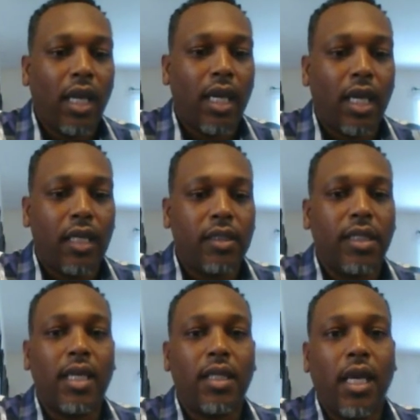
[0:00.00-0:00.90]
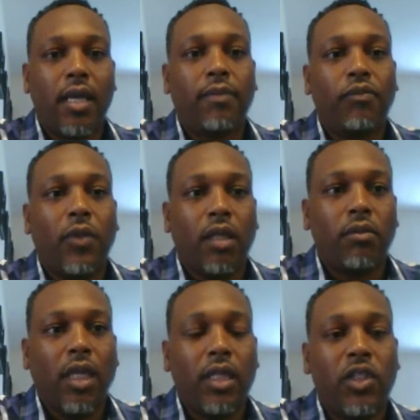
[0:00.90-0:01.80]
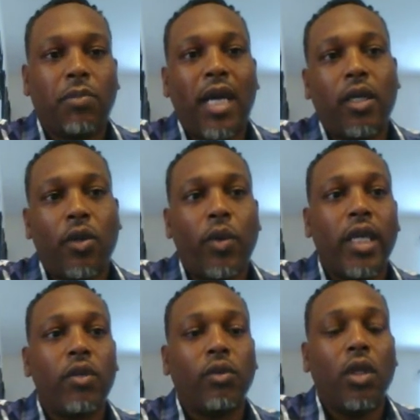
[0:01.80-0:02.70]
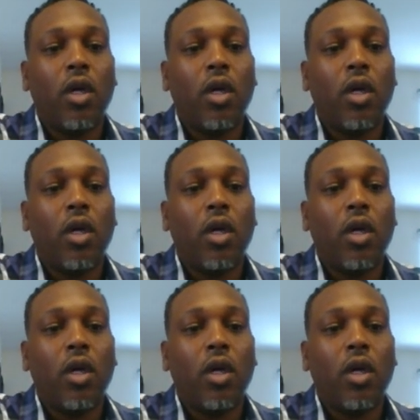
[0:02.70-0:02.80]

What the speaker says: and said that in spite of the way you